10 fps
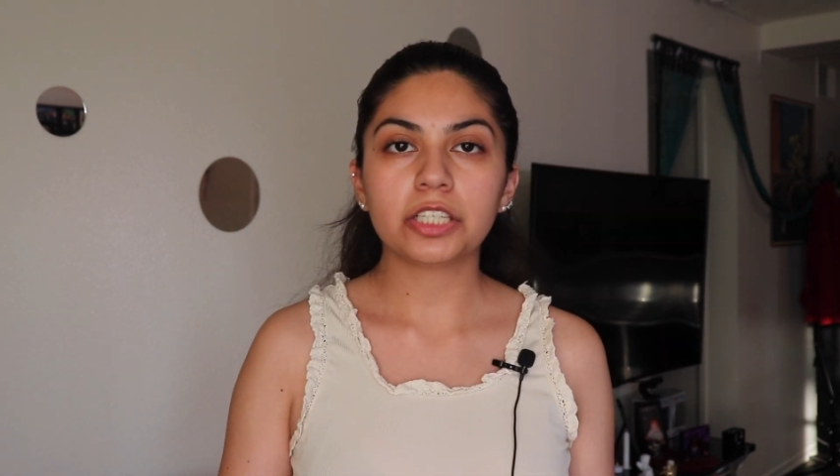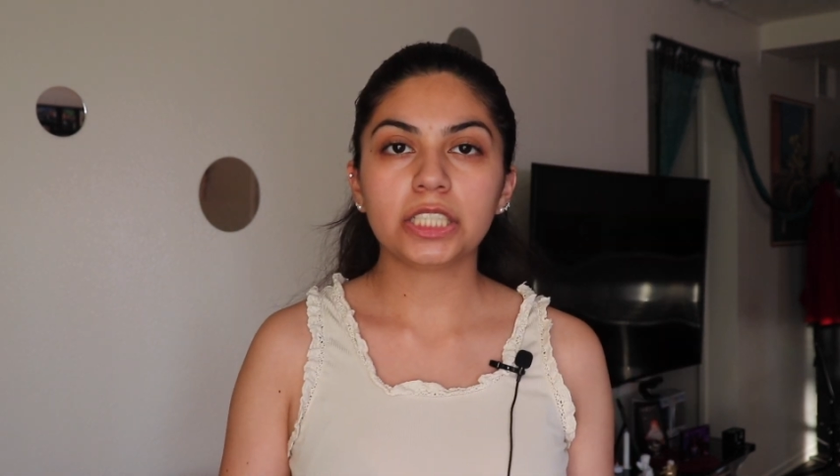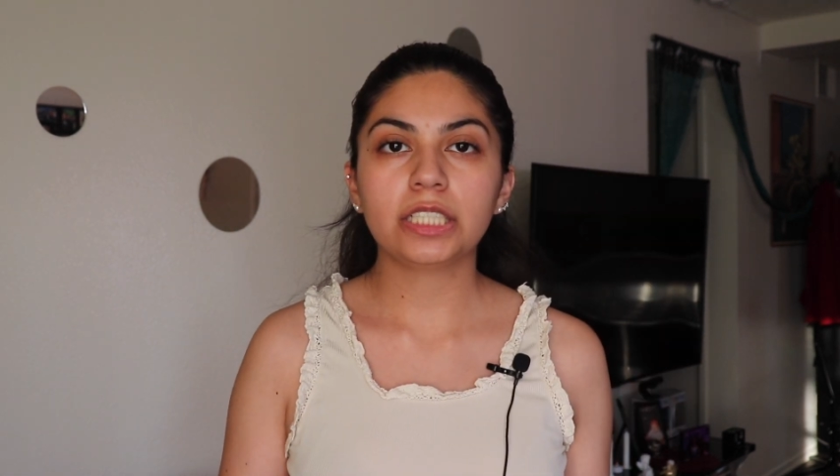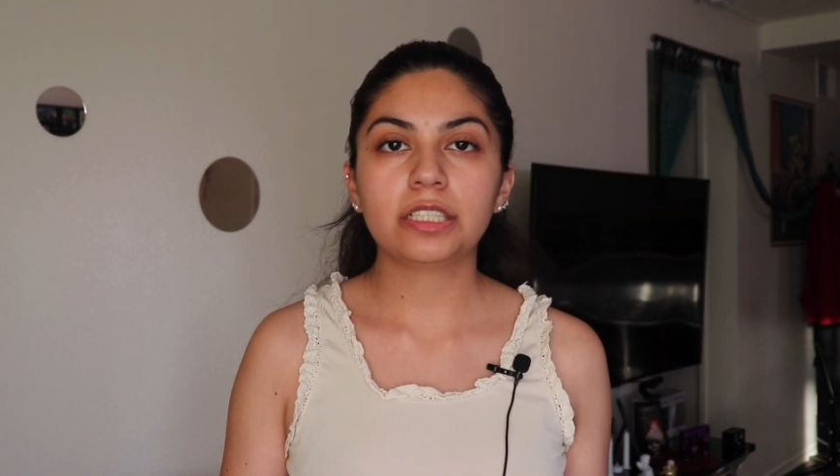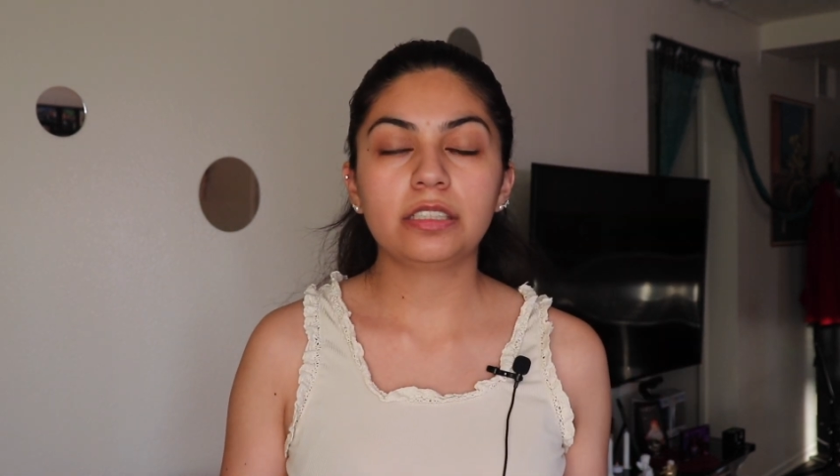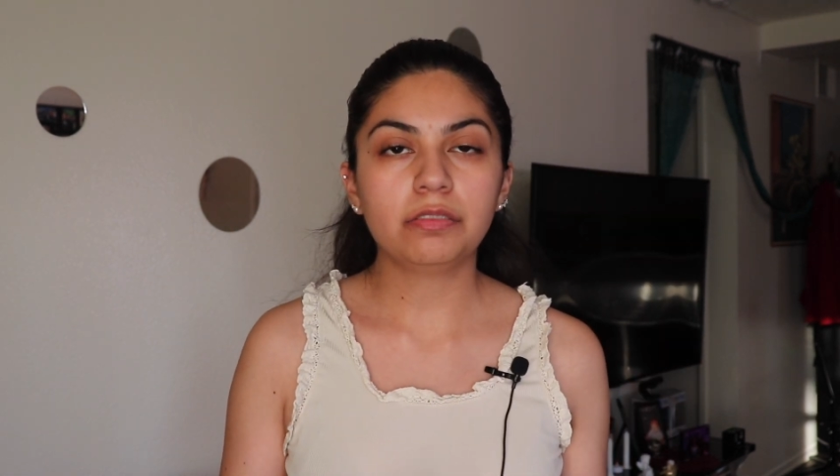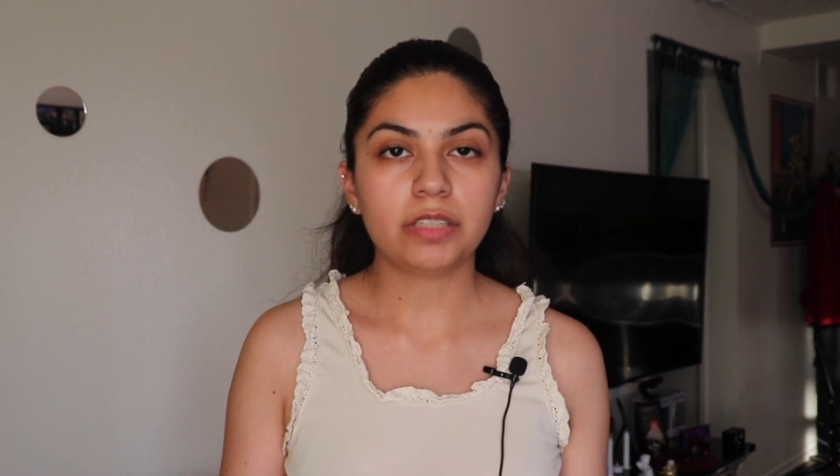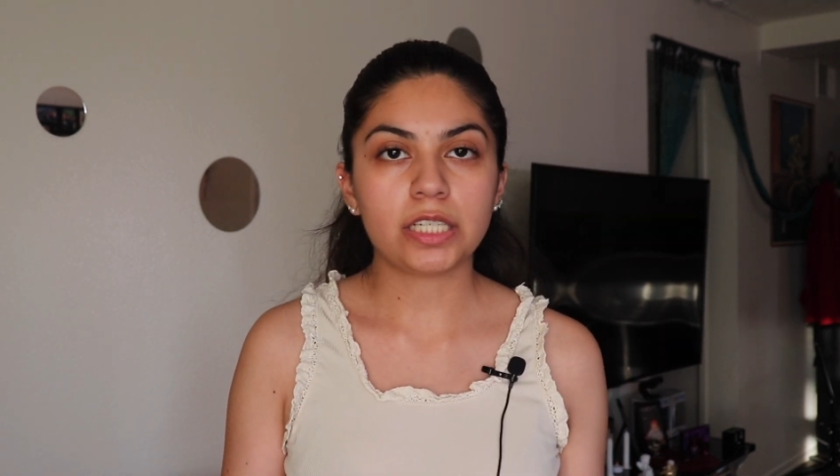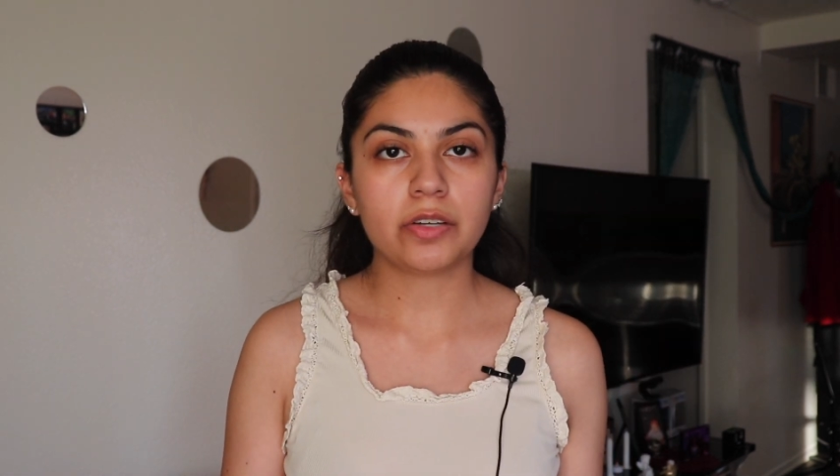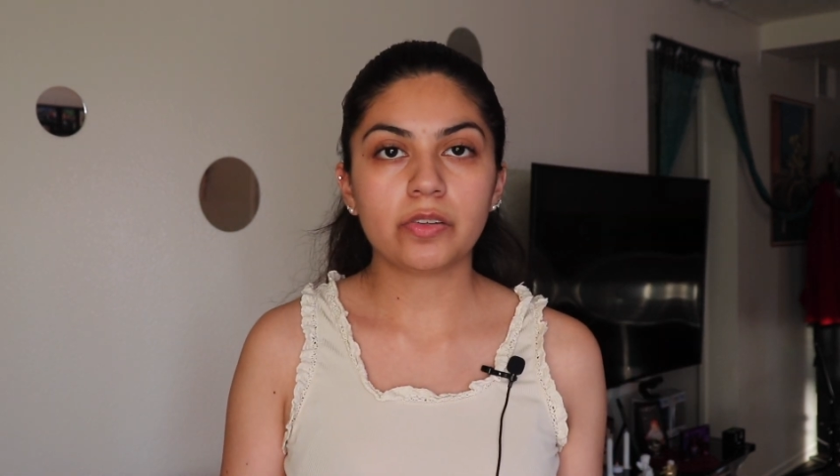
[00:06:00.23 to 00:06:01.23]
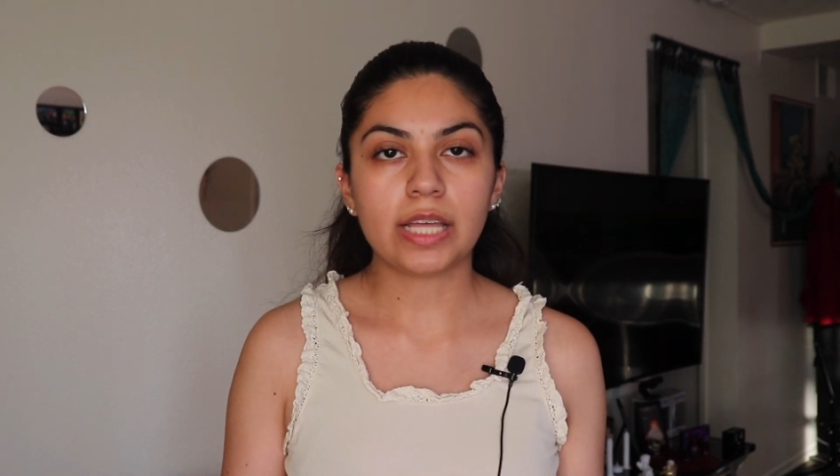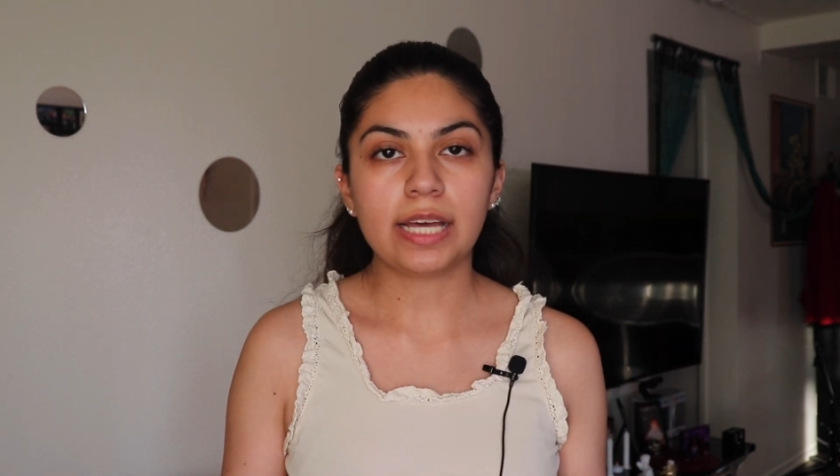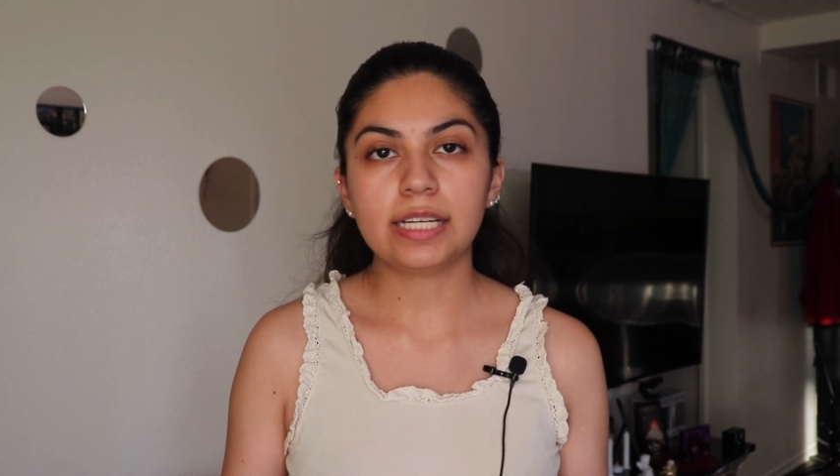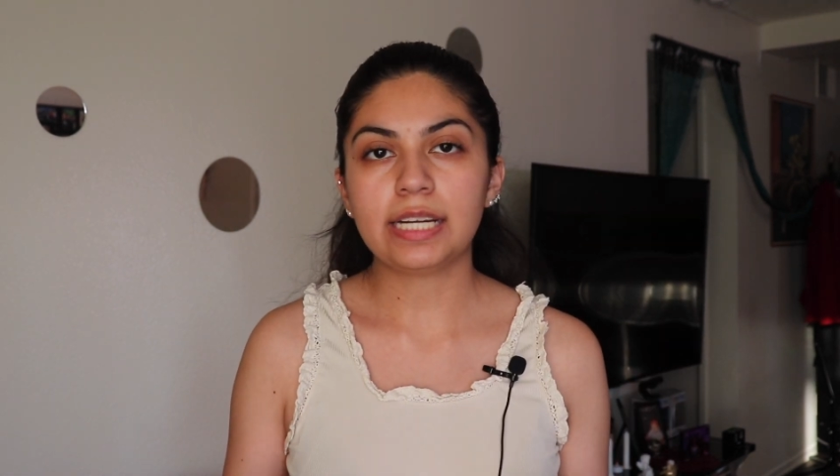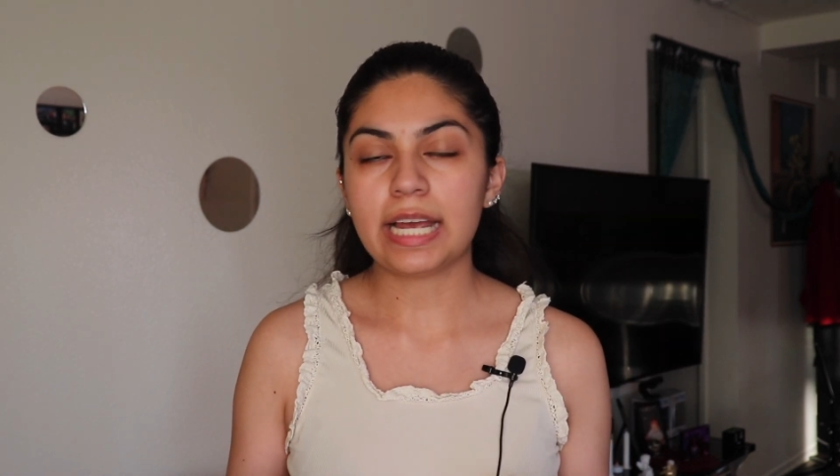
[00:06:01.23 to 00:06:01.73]
earlier in the video
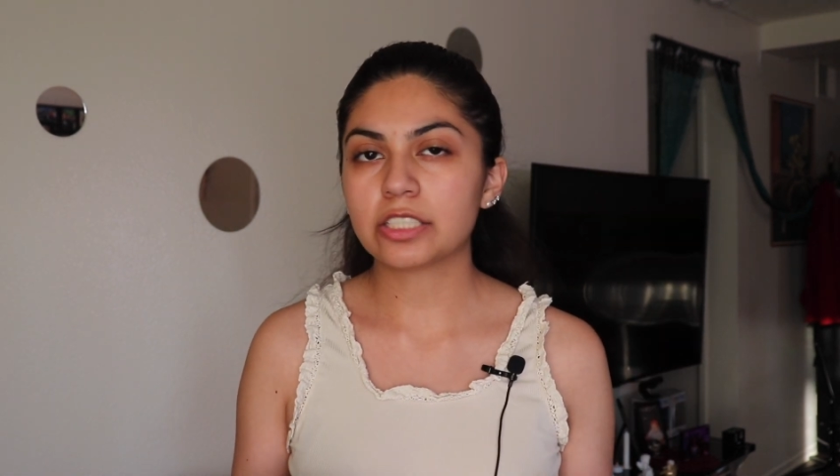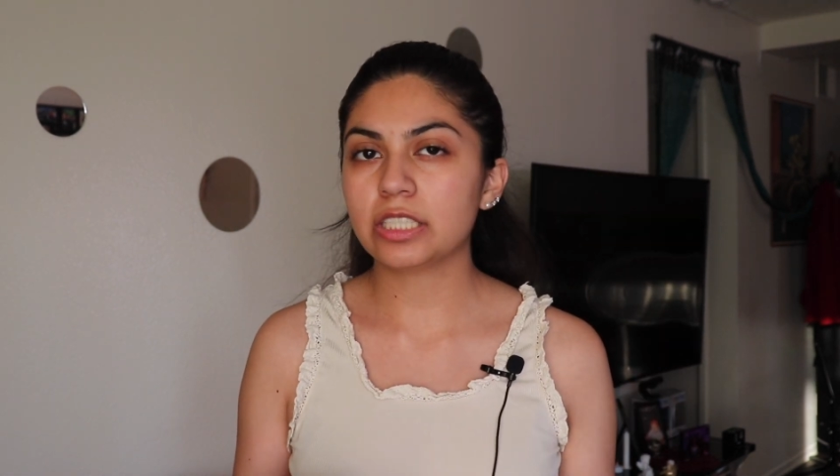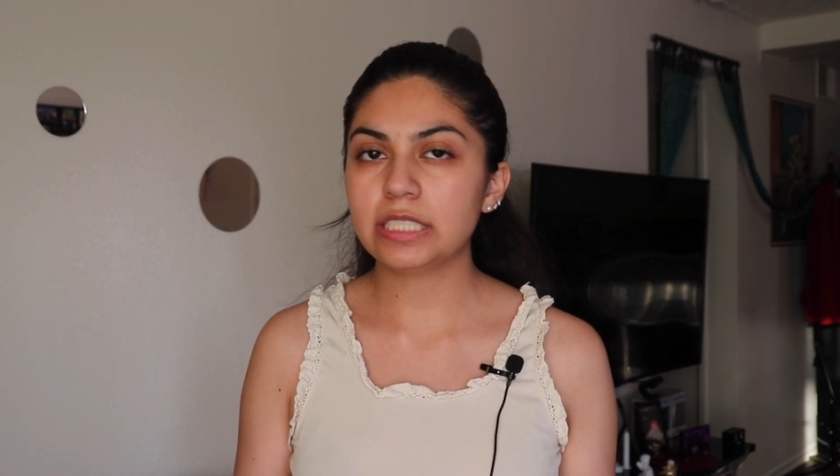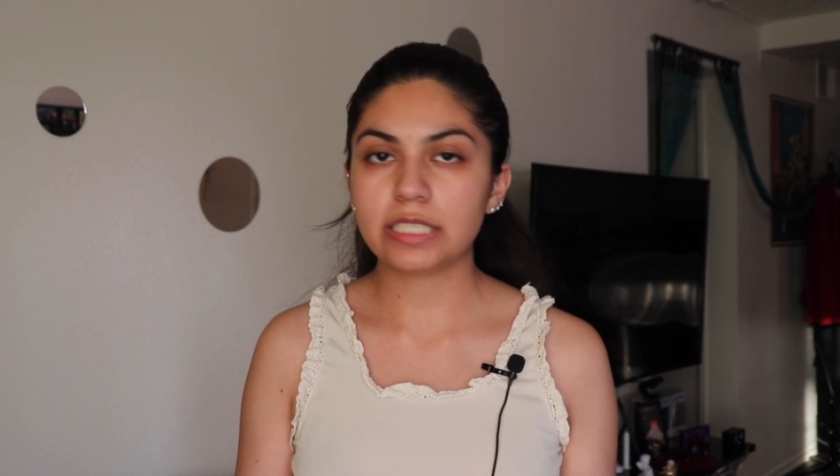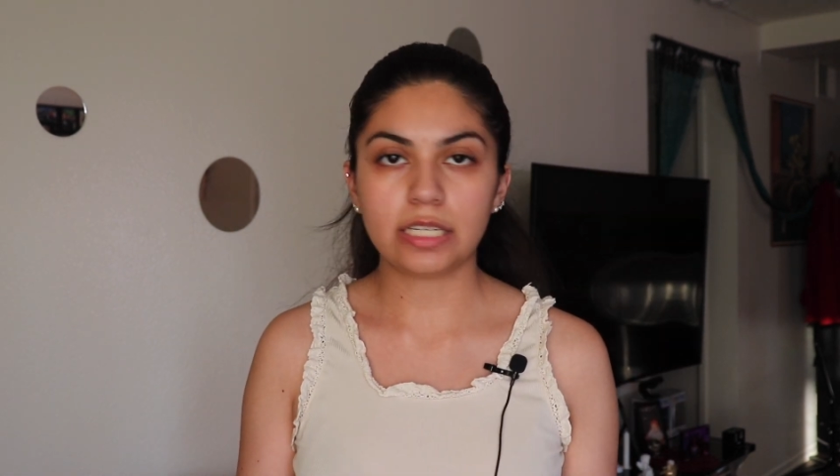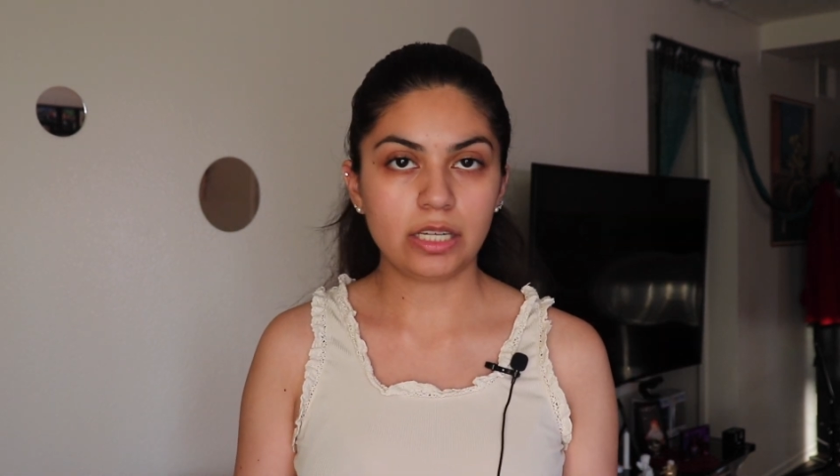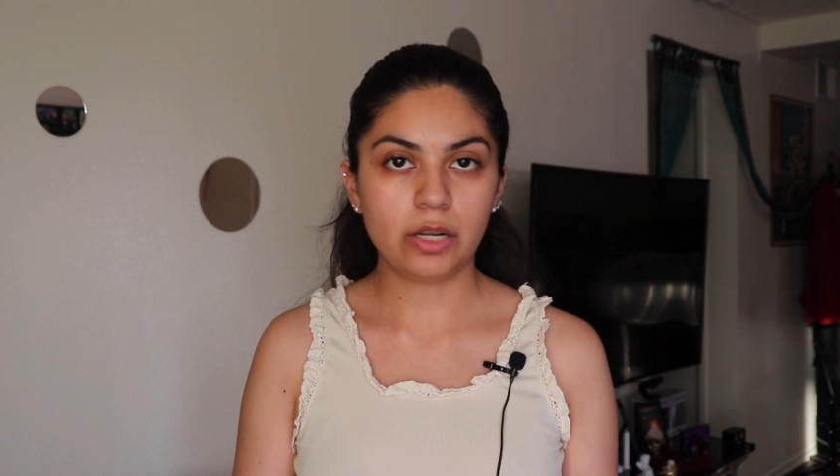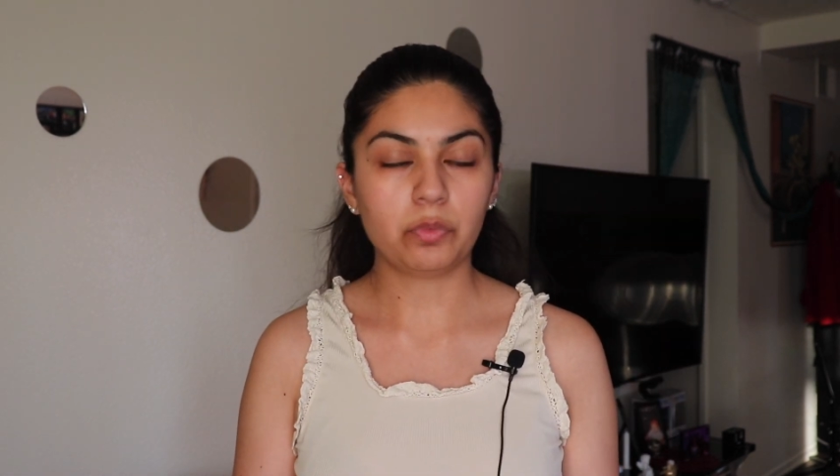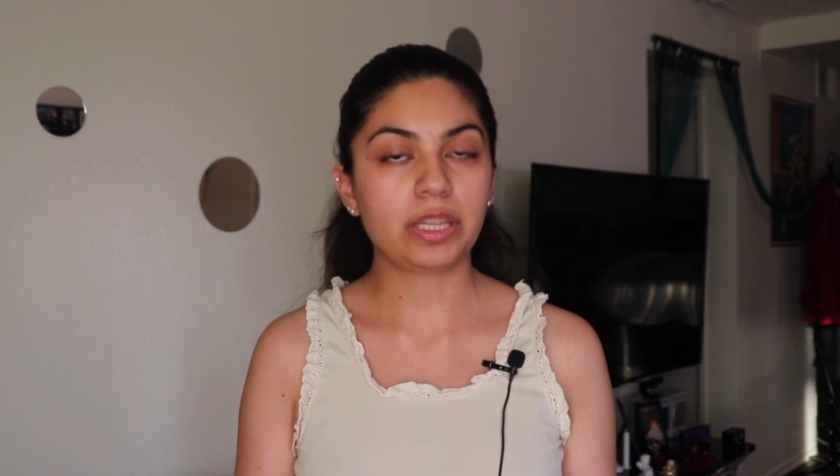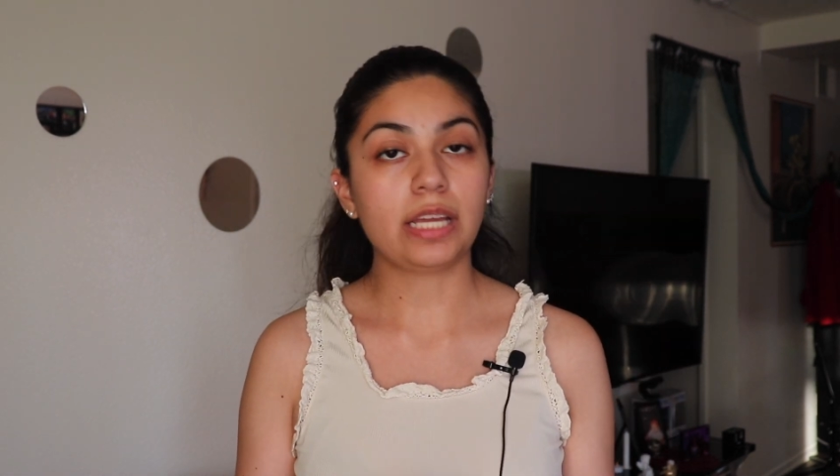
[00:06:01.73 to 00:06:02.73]
that it actually didn't come with